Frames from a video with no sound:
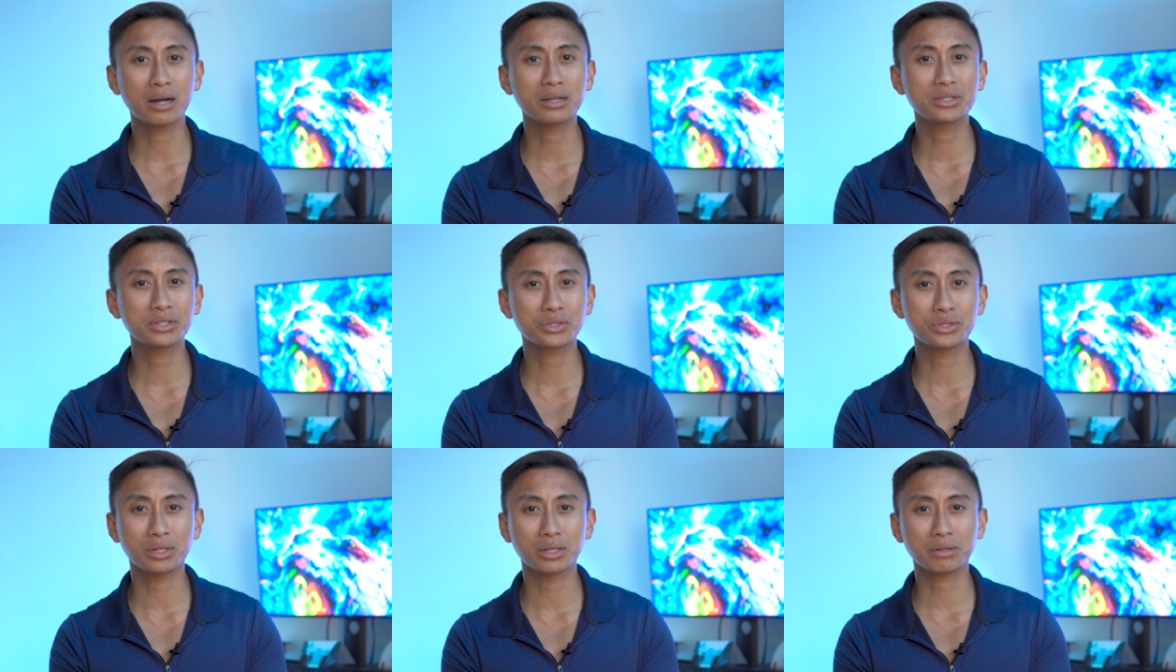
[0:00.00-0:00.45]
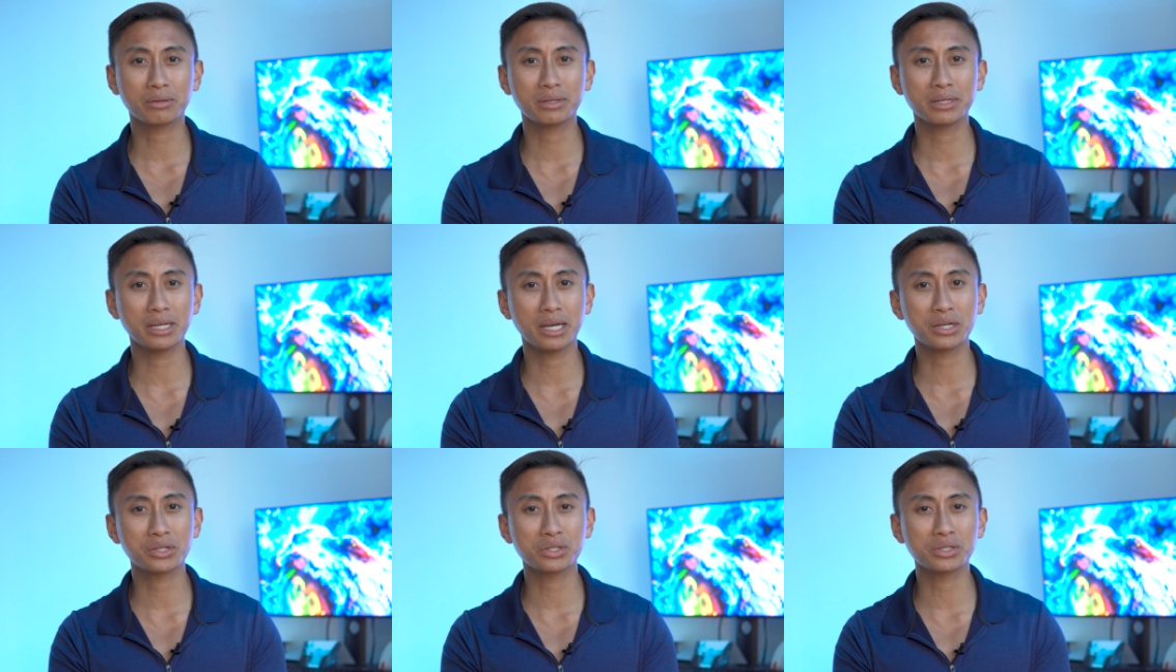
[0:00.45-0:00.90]
our digital
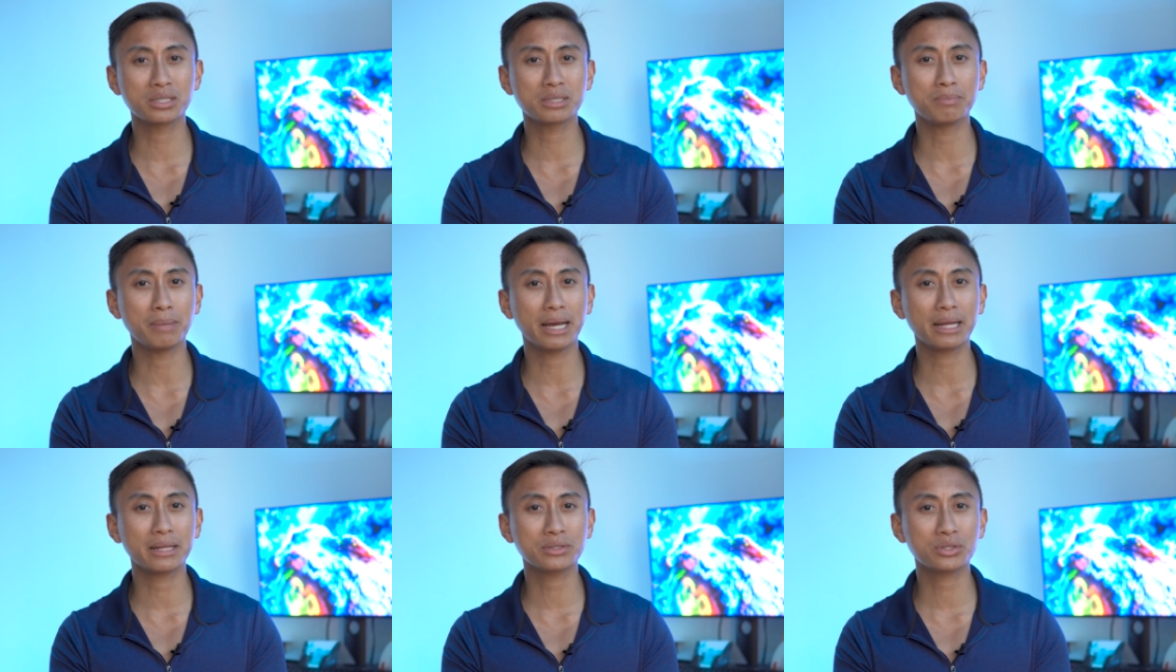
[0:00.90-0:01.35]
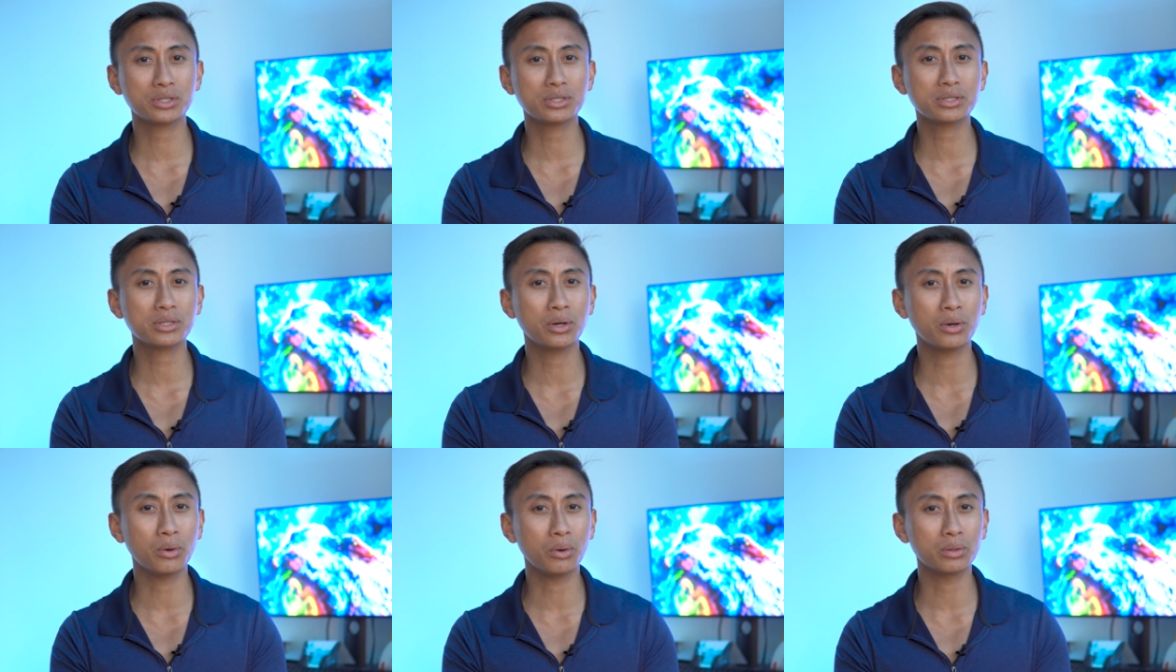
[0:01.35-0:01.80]
creations might
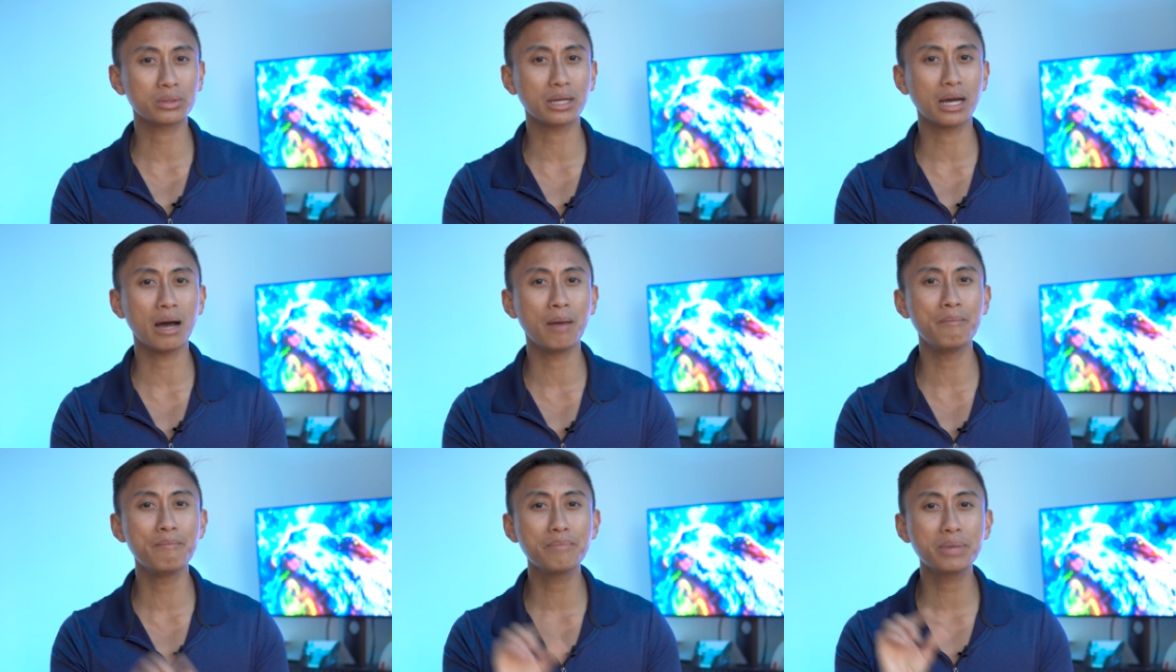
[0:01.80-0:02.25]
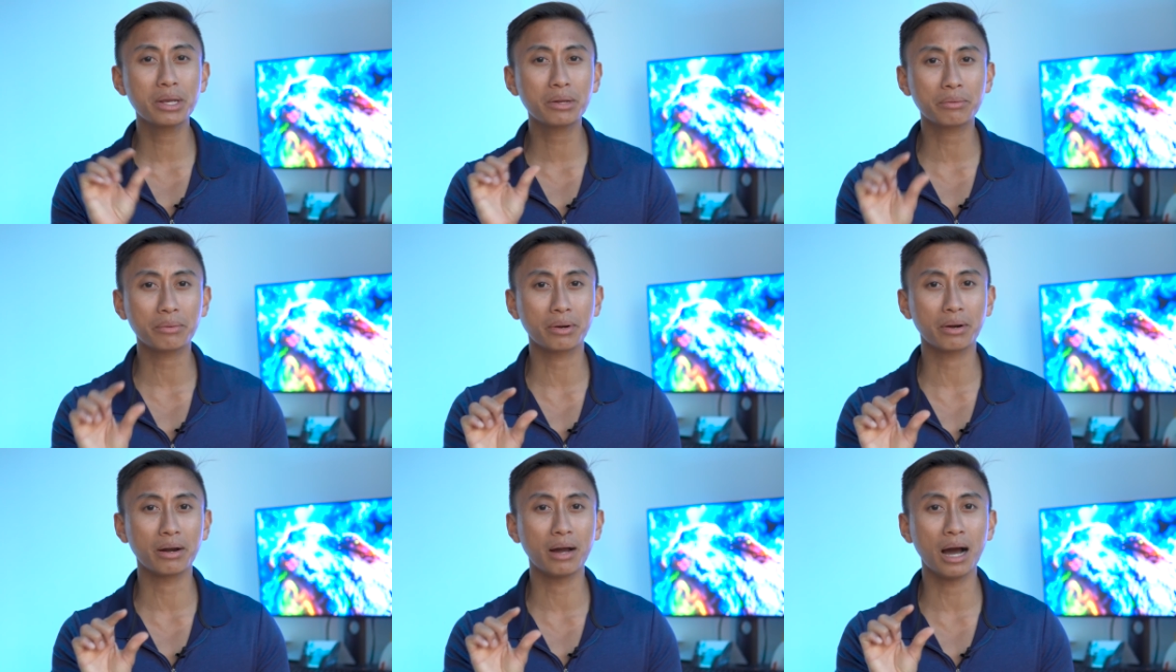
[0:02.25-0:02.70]
just hold a
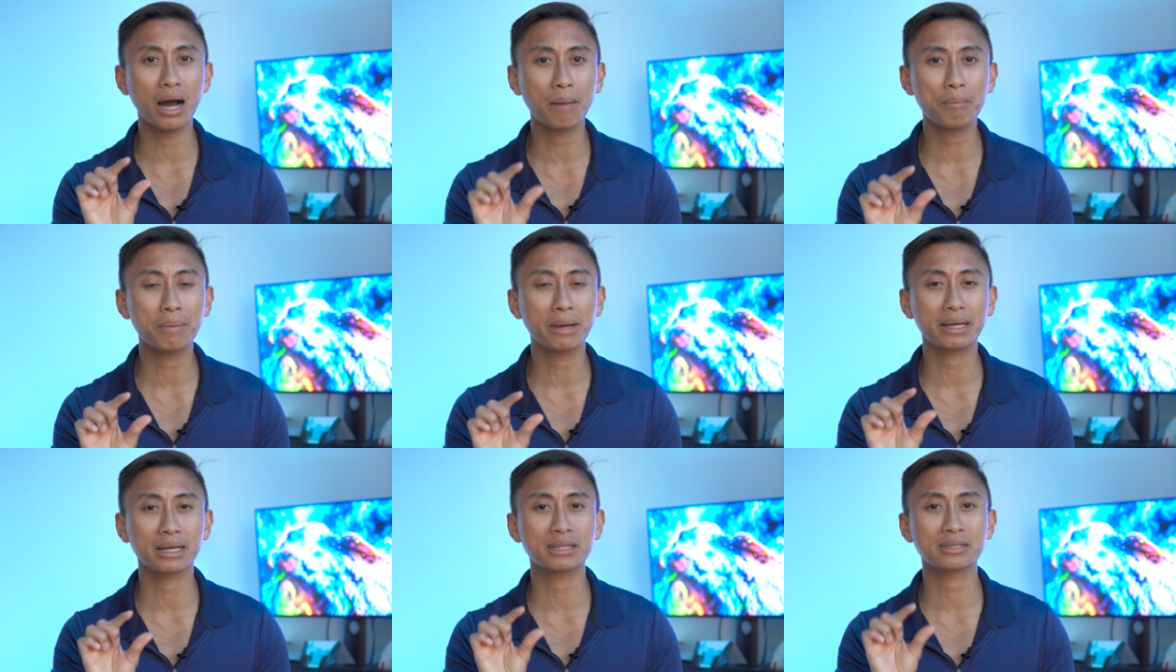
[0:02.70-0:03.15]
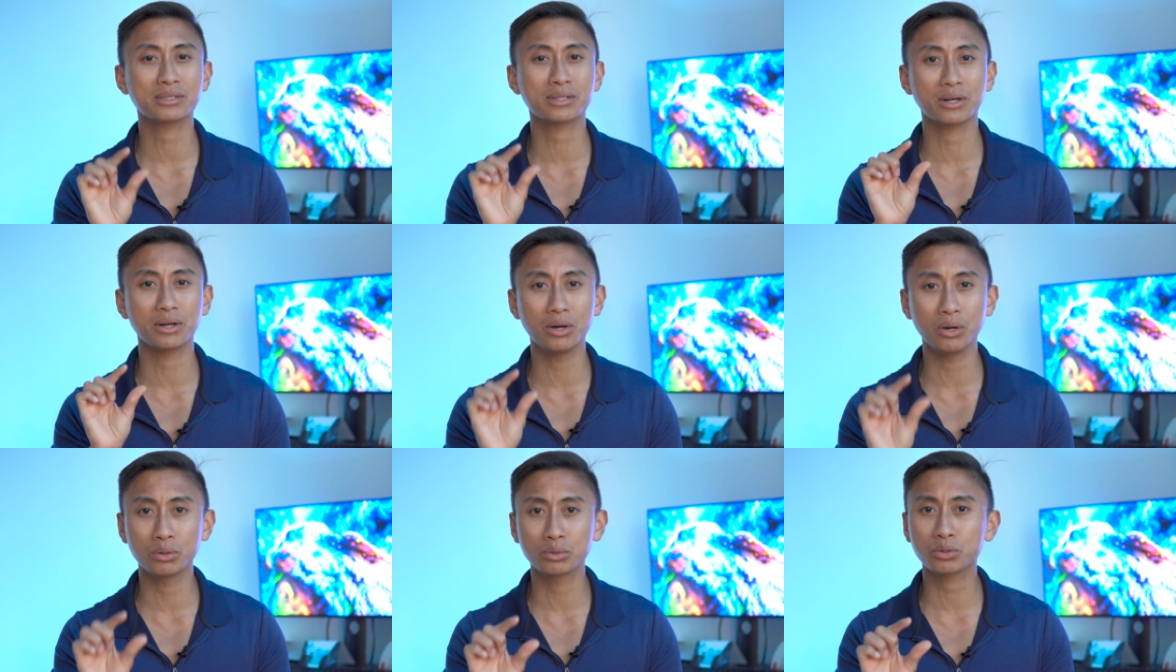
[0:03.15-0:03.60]
mirror up against
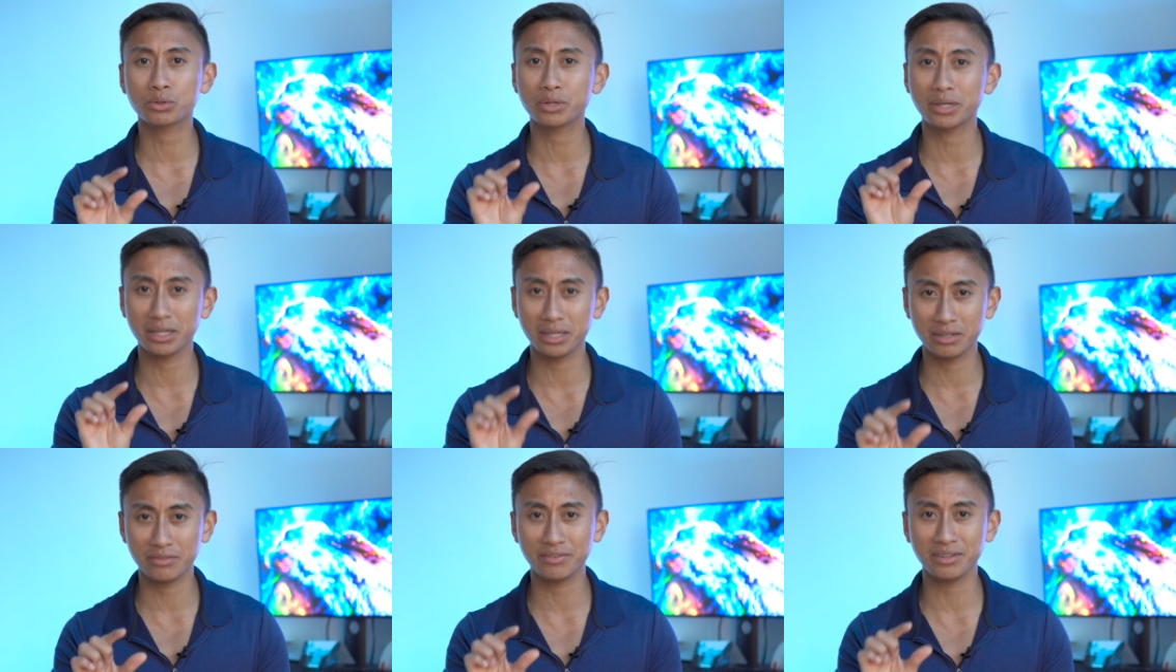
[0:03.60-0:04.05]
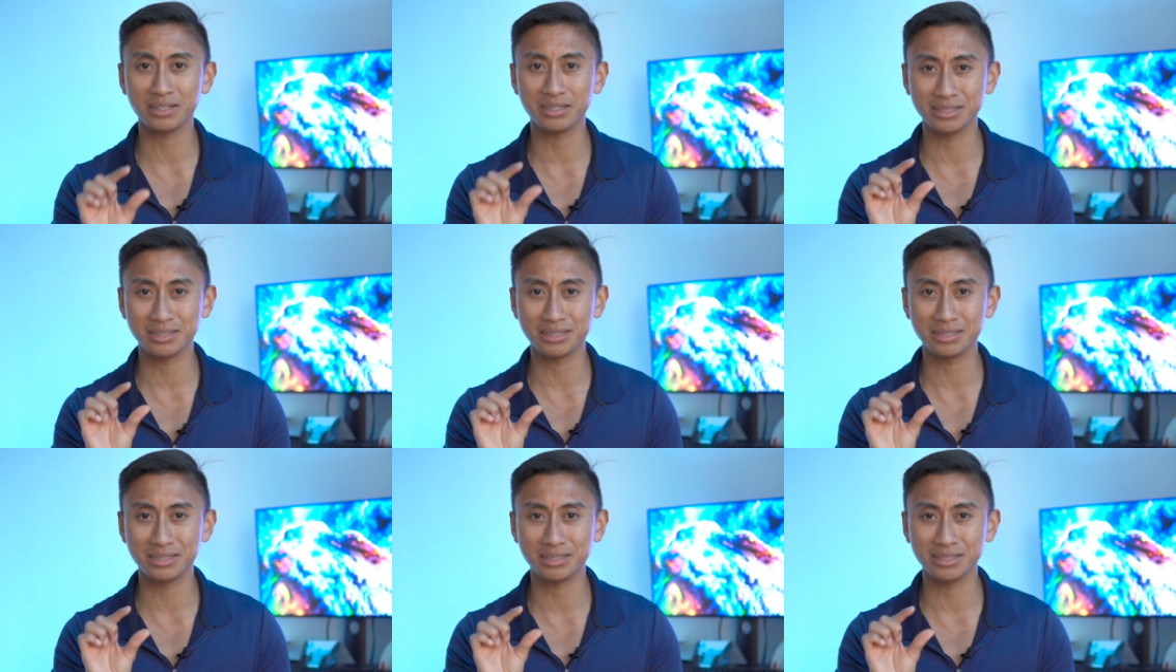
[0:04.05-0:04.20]
our own creative